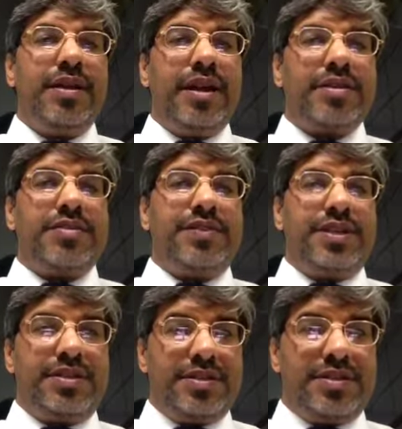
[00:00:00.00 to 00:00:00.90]

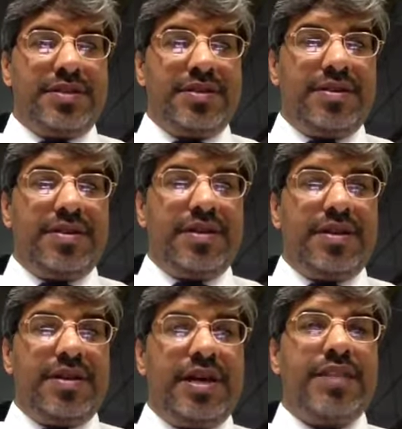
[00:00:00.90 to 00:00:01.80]
activities,
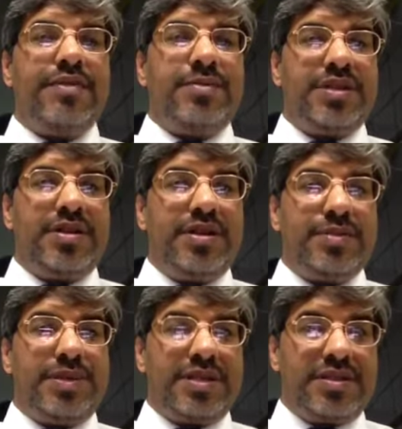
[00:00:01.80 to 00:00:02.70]
environmental
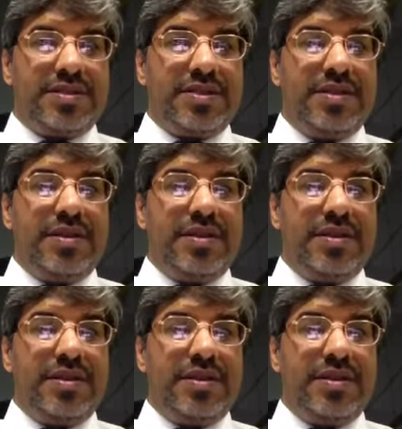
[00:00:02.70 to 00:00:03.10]
aspects.